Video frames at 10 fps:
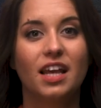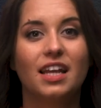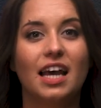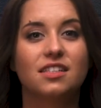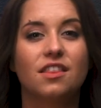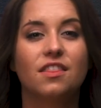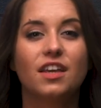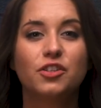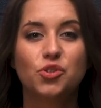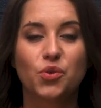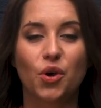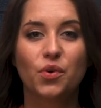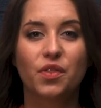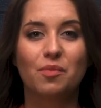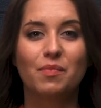It has a thick
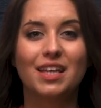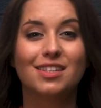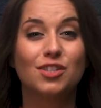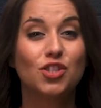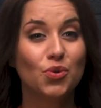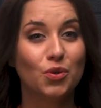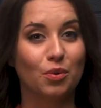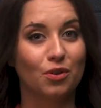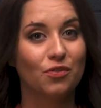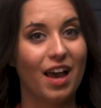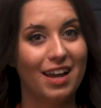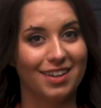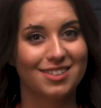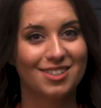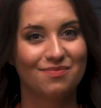stroke that makes it suitable for
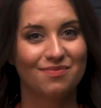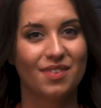headings.